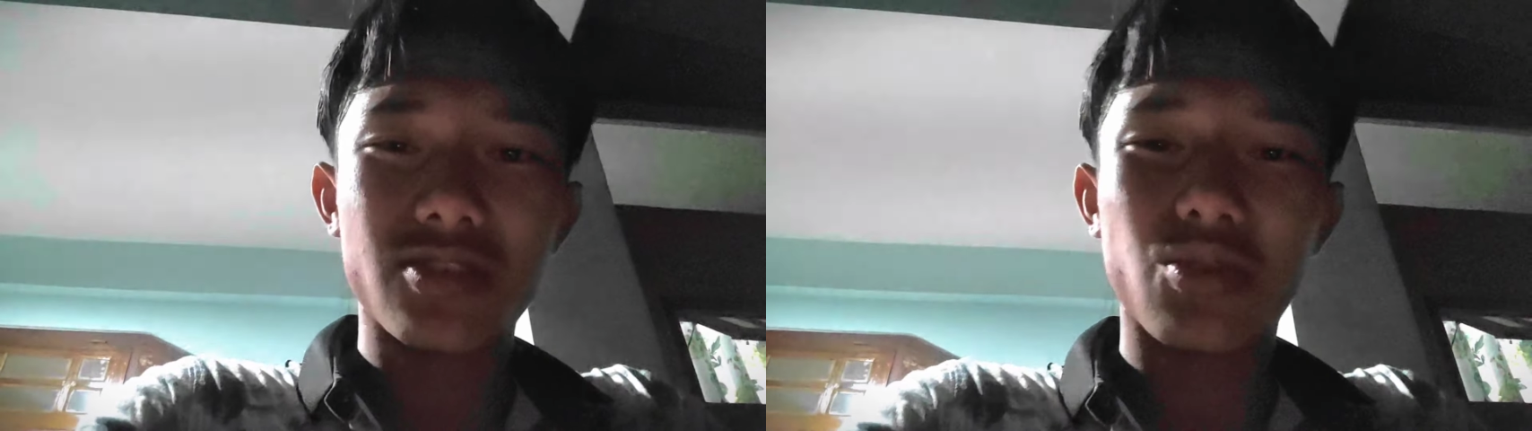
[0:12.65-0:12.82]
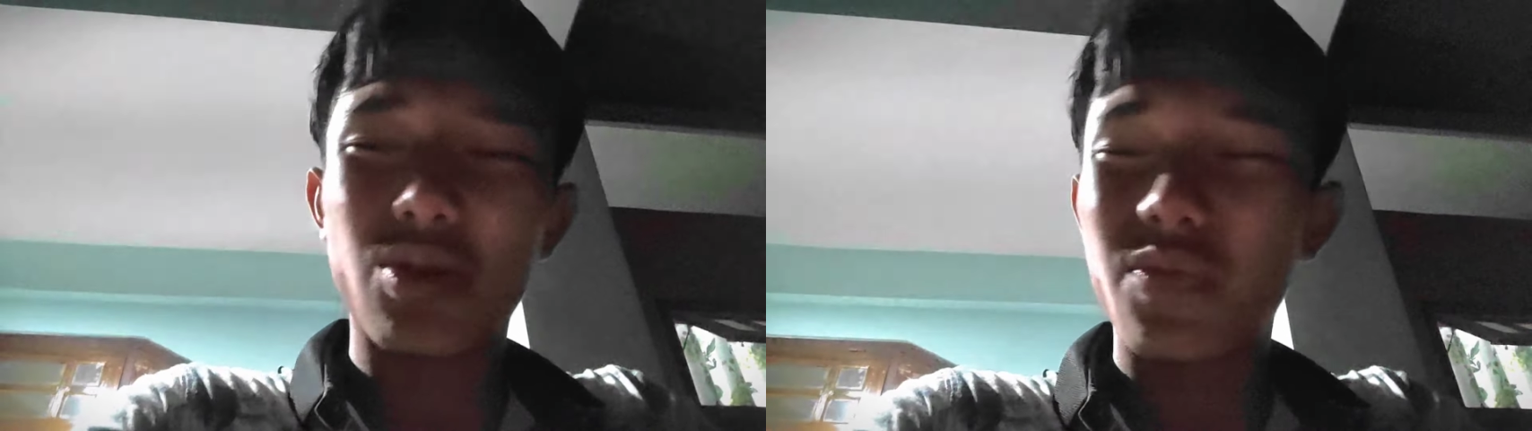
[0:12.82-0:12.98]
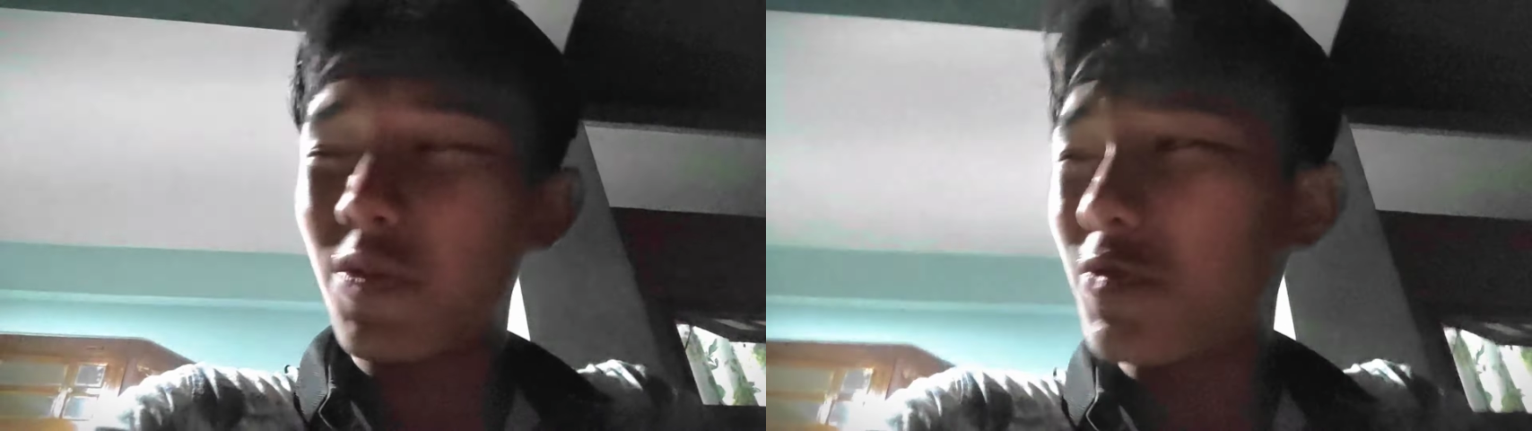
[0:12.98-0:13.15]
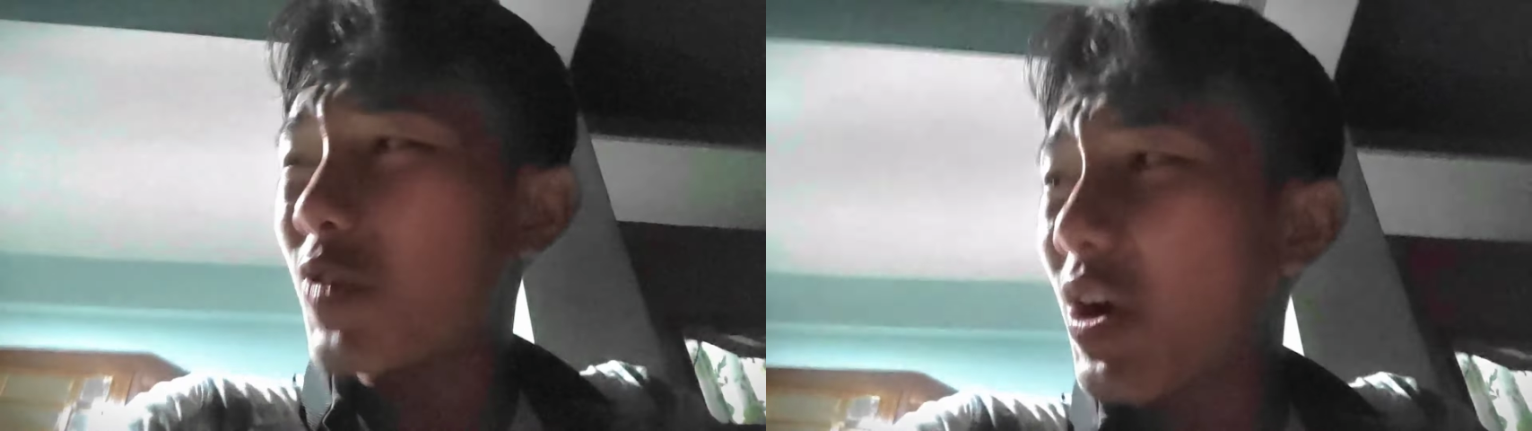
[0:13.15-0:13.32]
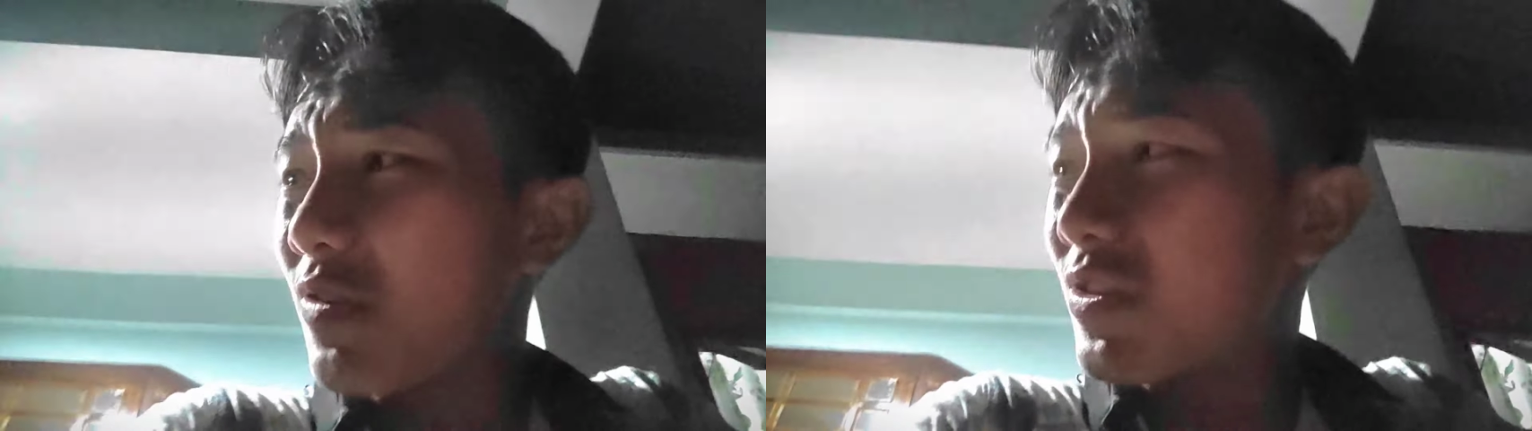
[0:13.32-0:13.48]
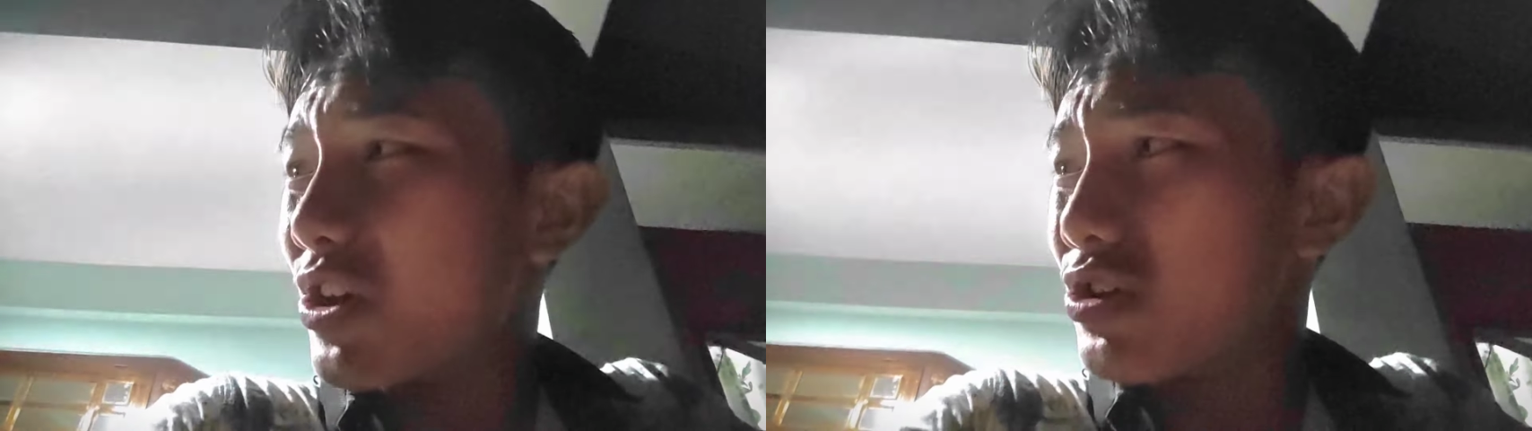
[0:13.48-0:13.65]
Not even
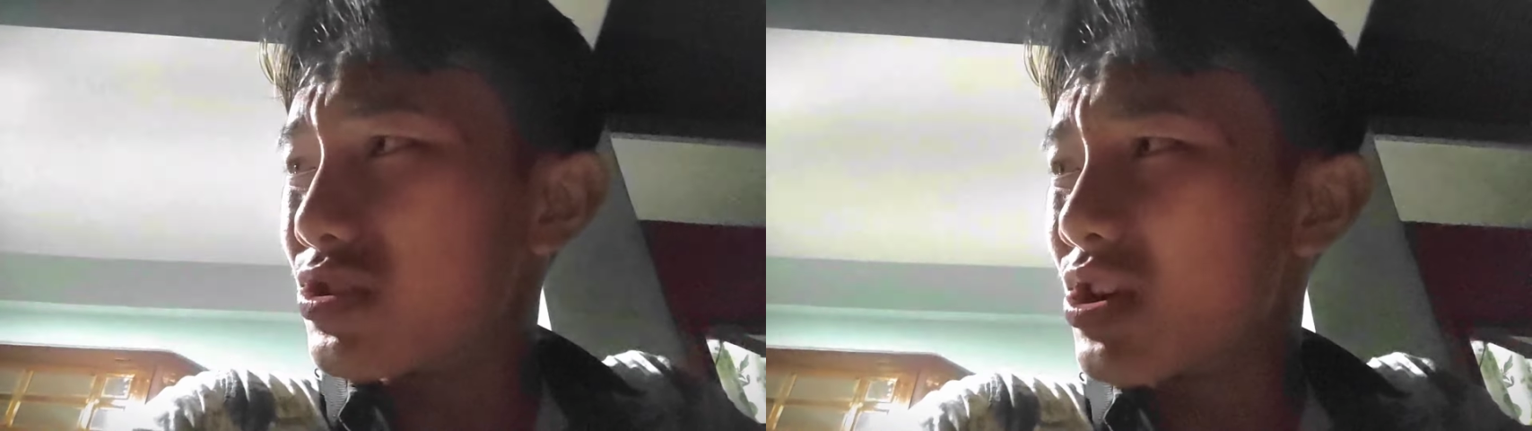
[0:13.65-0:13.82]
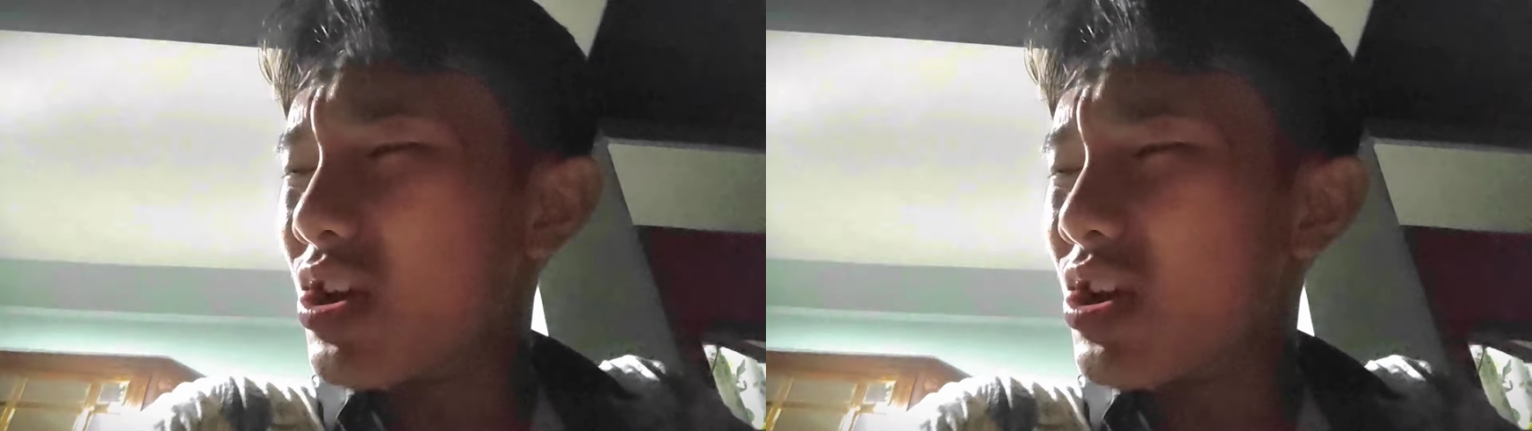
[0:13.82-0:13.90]
five days.